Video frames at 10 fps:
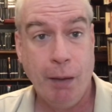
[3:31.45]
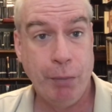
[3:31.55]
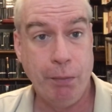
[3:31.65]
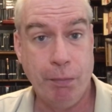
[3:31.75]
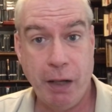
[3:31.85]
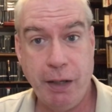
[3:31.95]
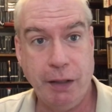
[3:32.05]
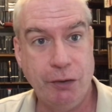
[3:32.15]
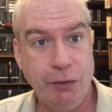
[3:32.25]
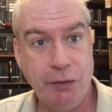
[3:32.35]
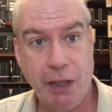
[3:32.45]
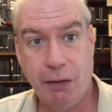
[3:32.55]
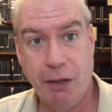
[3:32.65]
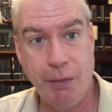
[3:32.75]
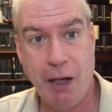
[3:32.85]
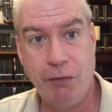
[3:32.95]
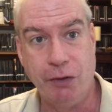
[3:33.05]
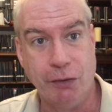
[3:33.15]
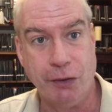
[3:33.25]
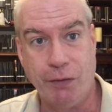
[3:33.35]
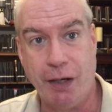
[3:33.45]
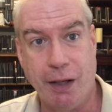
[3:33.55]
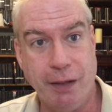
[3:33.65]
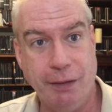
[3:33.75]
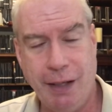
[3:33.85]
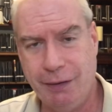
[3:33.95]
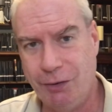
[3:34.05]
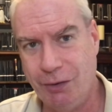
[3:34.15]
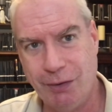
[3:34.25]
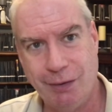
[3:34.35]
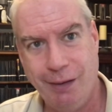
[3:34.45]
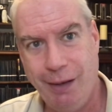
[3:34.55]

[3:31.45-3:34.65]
But Monday and Tuesday are going to be 100 degrees Fahrenheit. That's just.